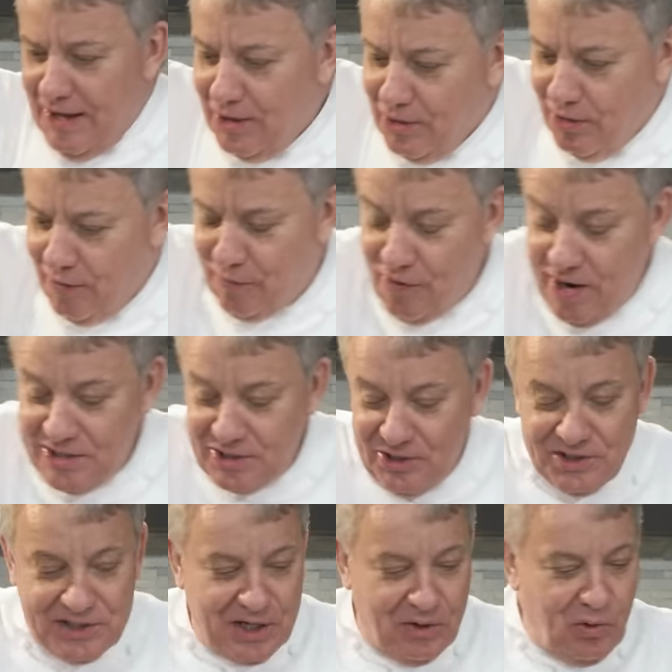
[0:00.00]
your friends are
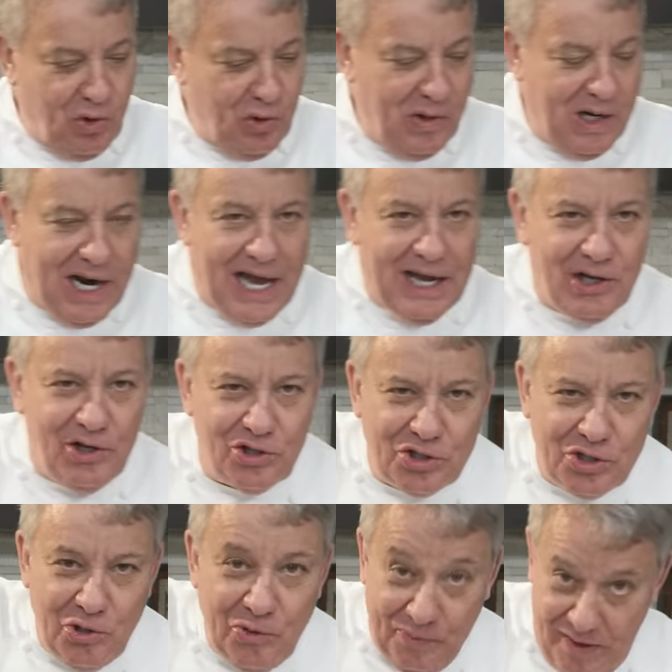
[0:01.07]
gonna say, "Ooh, we like your
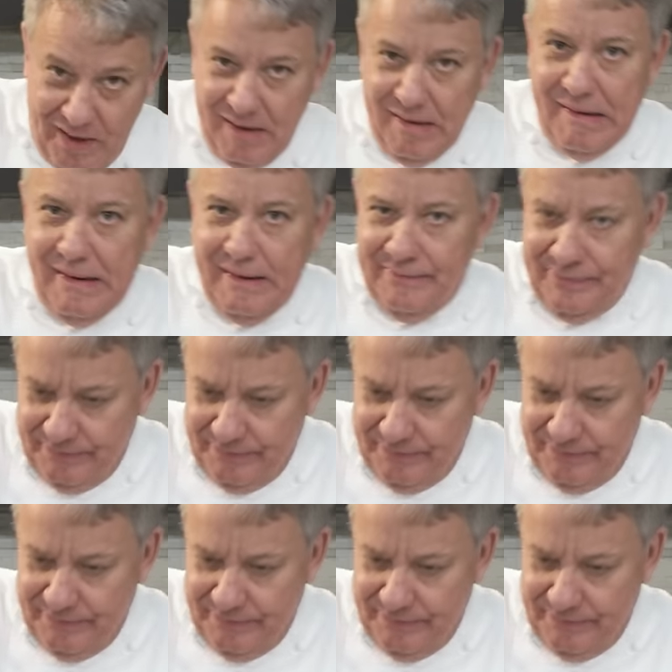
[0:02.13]
soup." Don't